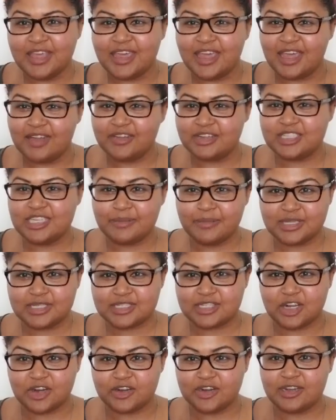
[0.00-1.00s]
Every time I
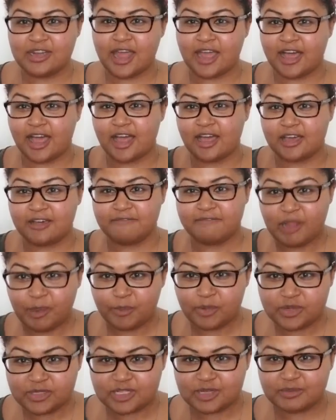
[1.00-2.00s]
started, I got
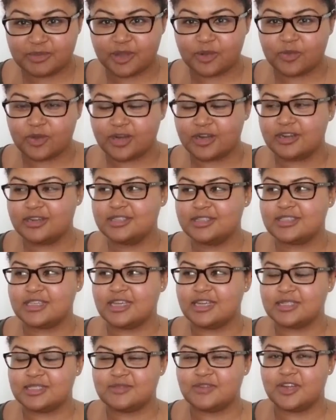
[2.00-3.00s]
kaflumbled in my words,
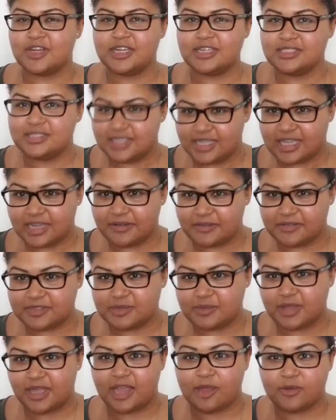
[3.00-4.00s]
and it's very indicative of
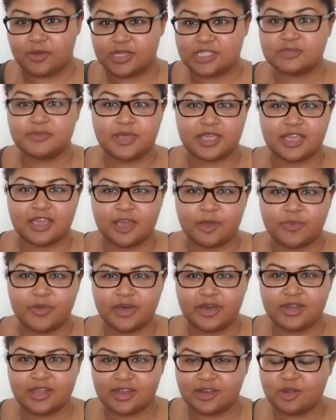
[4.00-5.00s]
something I was picking up
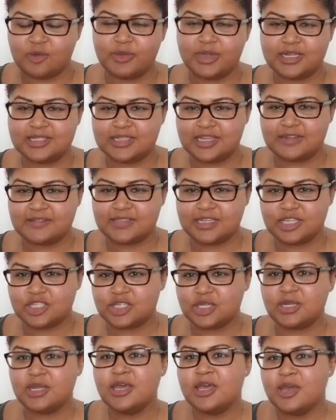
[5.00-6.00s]
on in your meditative
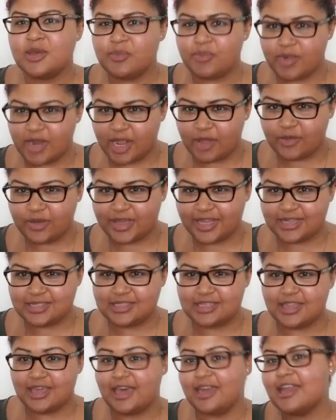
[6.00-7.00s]
session, but I will get
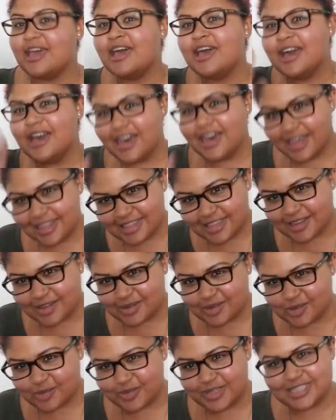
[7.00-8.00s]
to that. Hello,
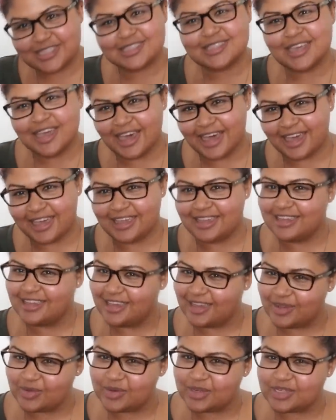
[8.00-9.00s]
newbies. Hi,
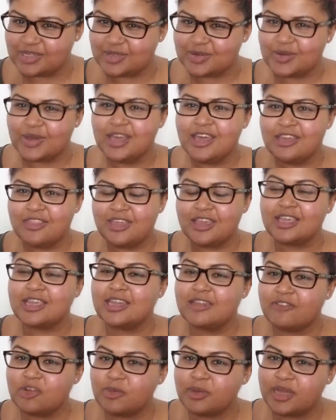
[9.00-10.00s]
how are you? Thank you
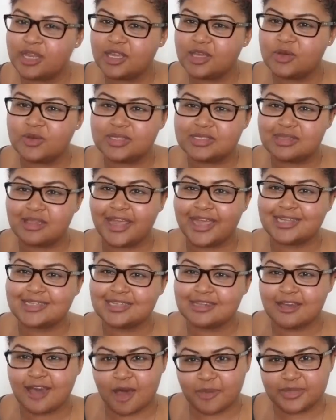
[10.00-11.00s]
to everybody who has
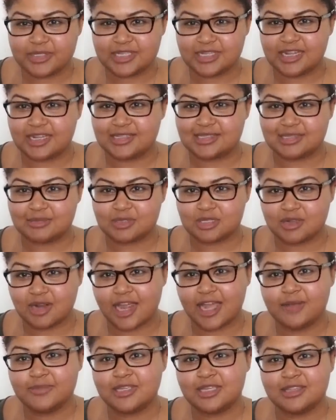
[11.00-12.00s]
liked, commented, and
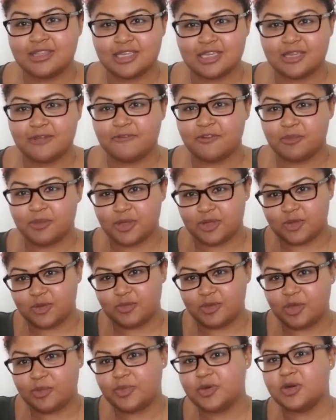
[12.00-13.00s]
subscribed. And thank you for my new
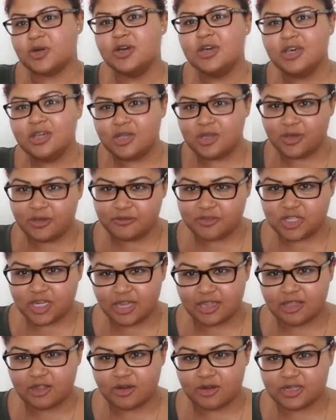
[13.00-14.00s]
people who have
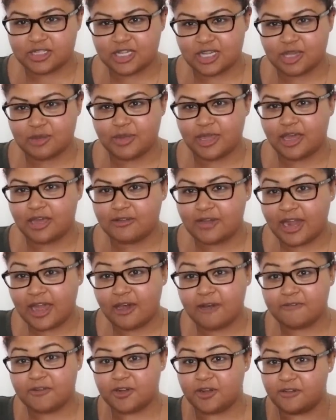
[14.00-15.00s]
checking or are checking me out
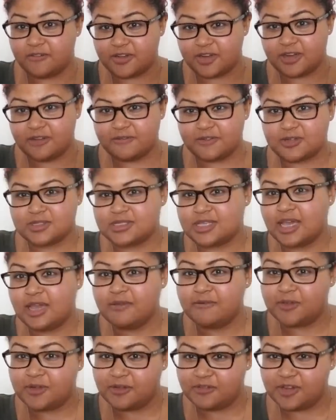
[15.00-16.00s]
now for your very first
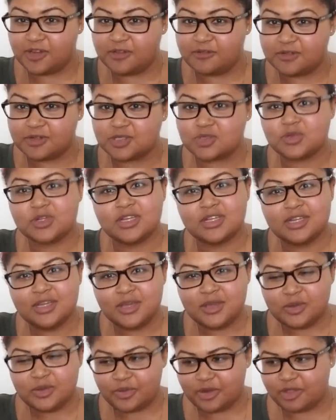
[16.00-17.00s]
time, for your very first read
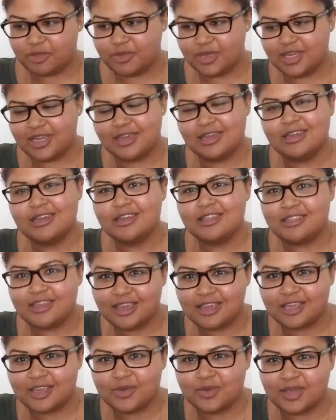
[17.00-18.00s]
with me.
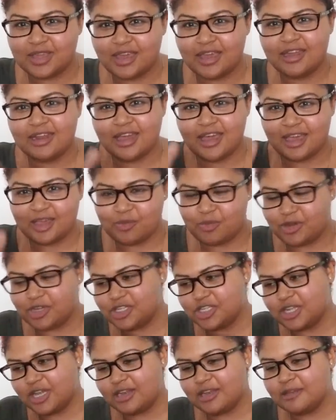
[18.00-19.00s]
Thank you again. I
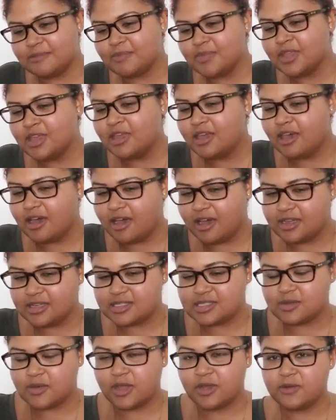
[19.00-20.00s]
appreciate it. Uh,
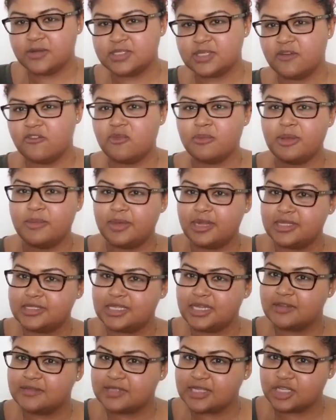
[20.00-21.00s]
so I always go over my
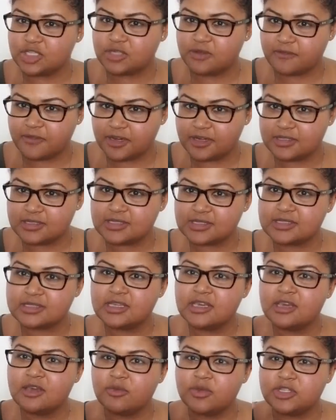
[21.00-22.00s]
meditative session first
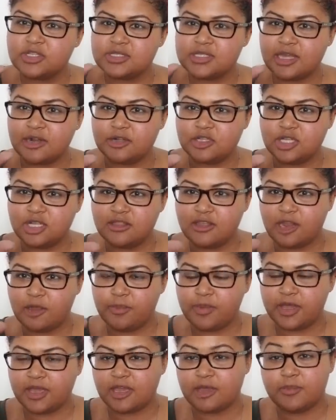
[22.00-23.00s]
which is energy that I
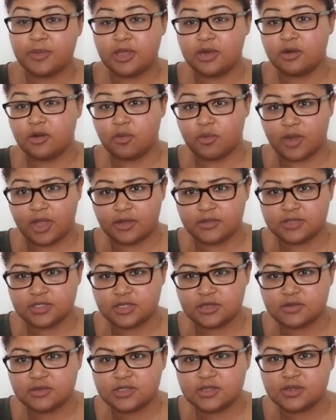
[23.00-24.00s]
pick up in and around
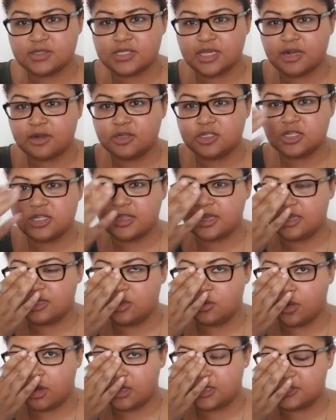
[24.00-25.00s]
you. So it's energy that
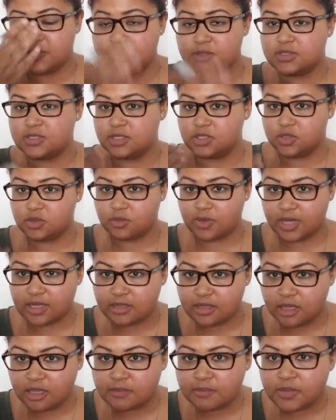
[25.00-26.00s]
you are experiencing
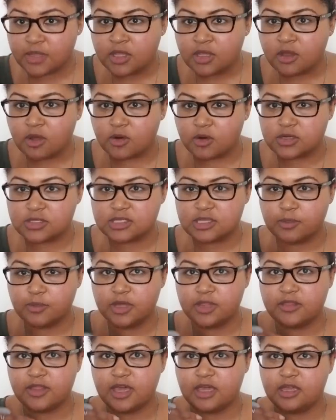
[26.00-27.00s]
directly or
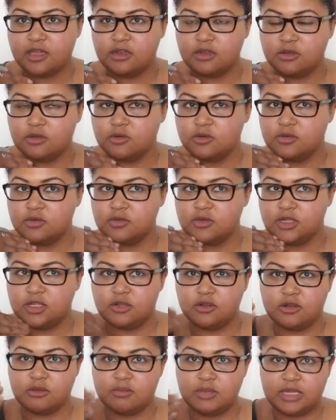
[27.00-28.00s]
someone that in, who in
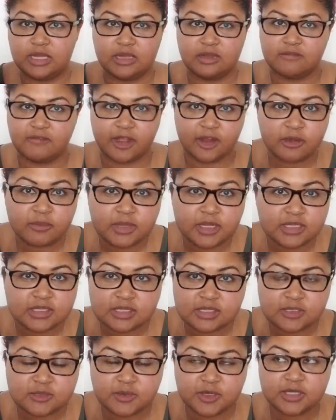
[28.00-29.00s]
your immediate environment is
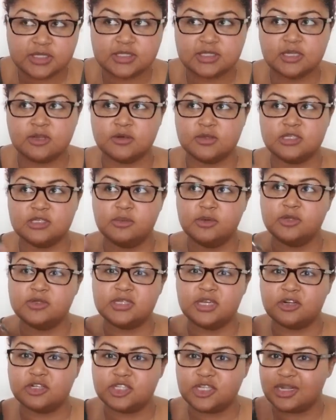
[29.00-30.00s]
experiencing or someone who's
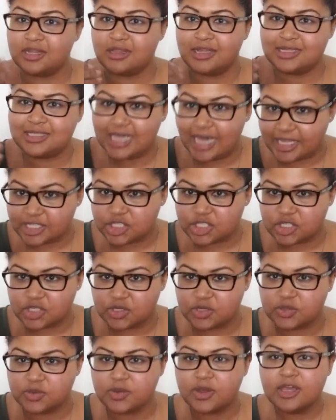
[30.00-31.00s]
energetically attached to
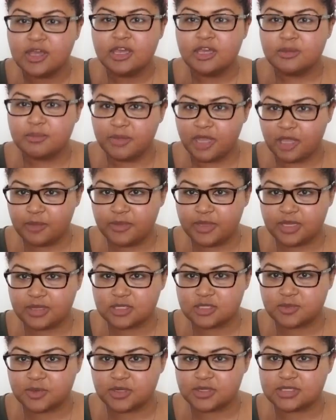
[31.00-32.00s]
you may be
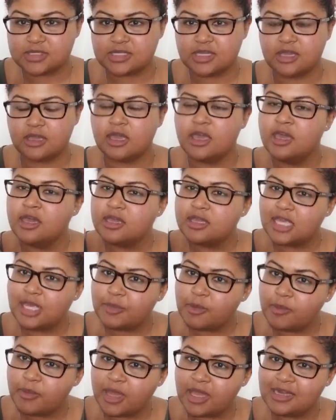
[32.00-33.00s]
experiencing. Keep
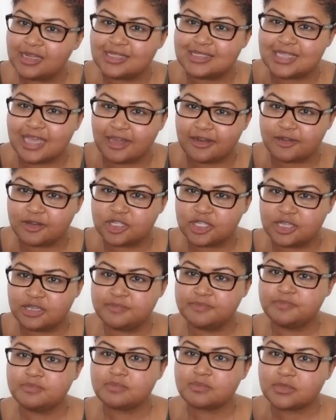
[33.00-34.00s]
in mind it's
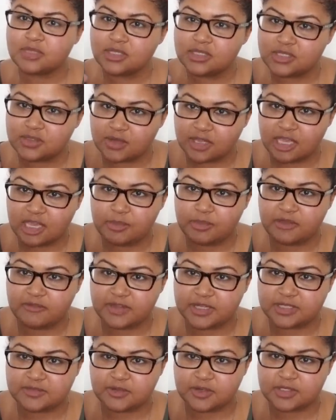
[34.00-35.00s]
energy, so it can be
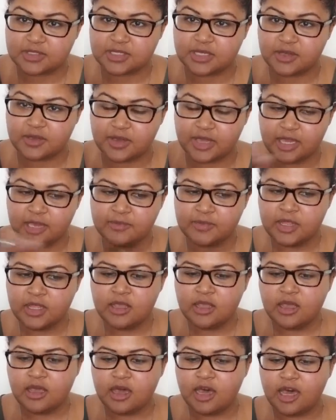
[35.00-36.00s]
vice versa, okay?
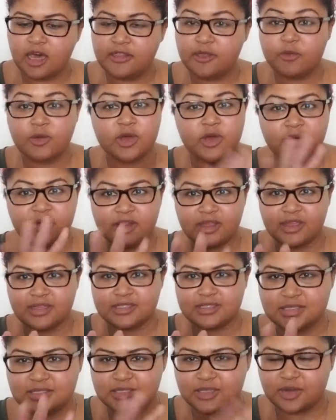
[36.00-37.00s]
Uh, then we'll go ahead and get
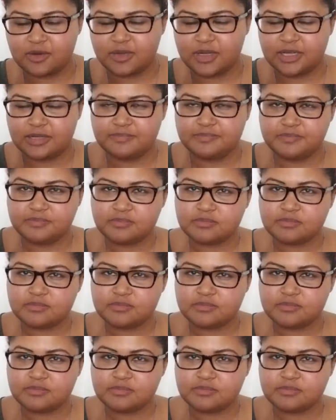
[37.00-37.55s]
tarot reading.